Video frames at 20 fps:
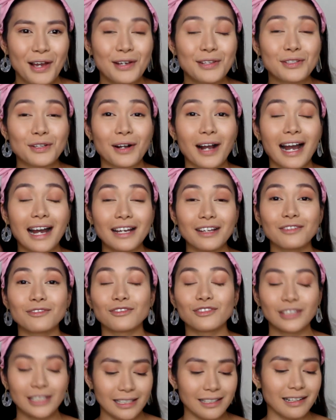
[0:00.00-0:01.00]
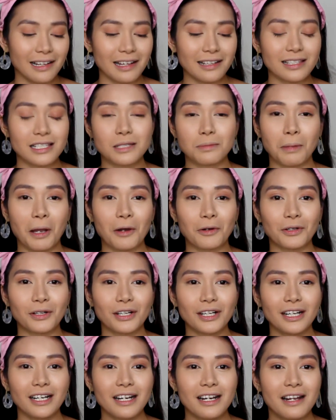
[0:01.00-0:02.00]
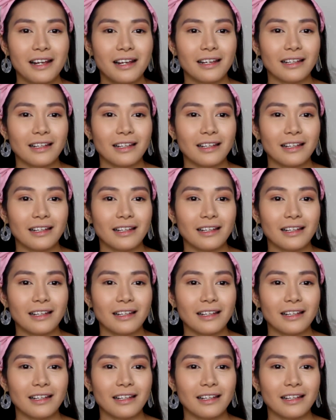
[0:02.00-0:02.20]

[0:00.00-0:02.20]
So I really like this powder.